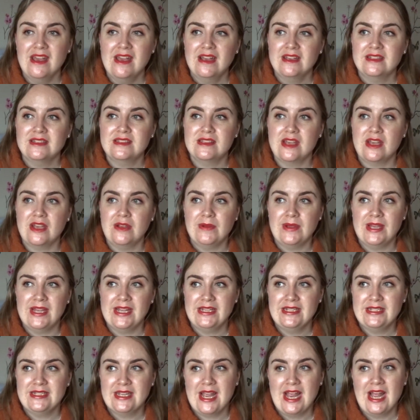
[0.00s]
So
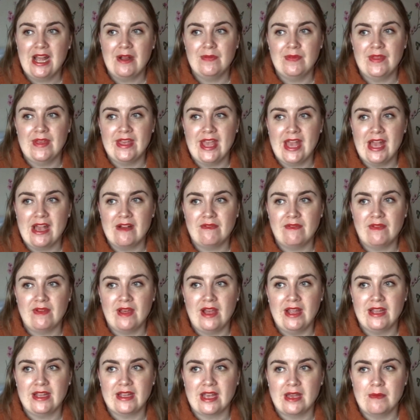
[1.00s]
in town they have
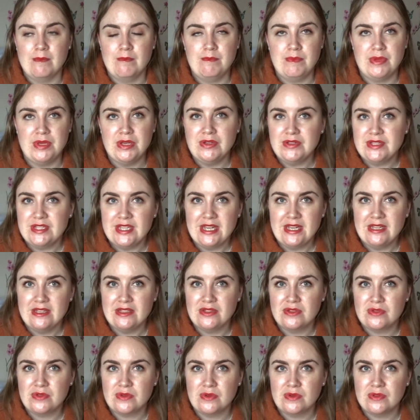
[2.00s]
like a beauty
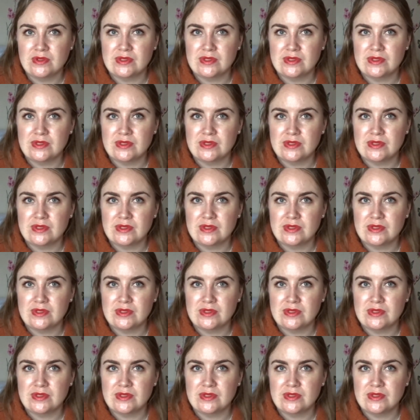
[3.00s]
store,